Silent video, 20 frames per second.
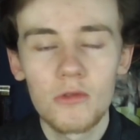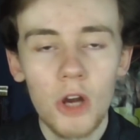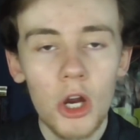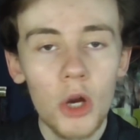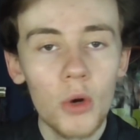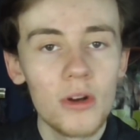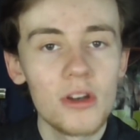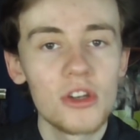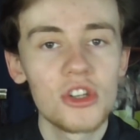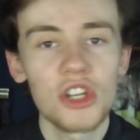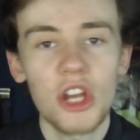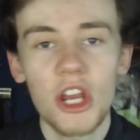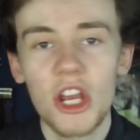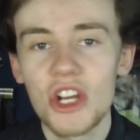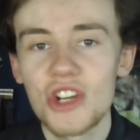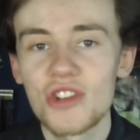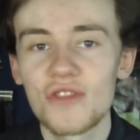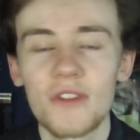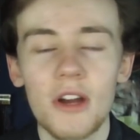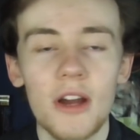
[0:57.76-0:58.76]
grow and
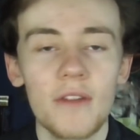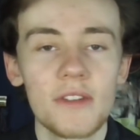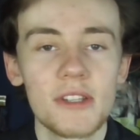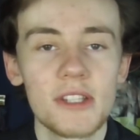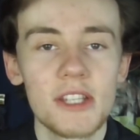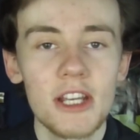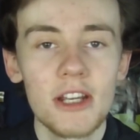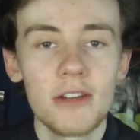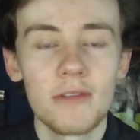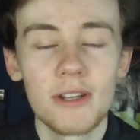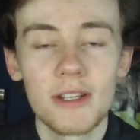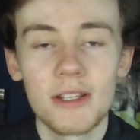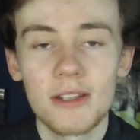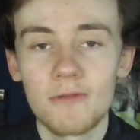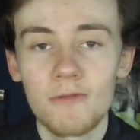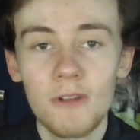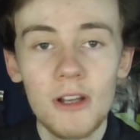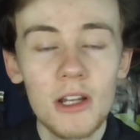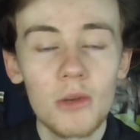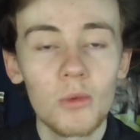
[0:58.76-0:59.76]
change throughout the
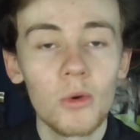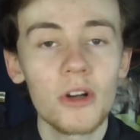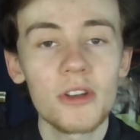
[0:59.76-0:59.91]
series really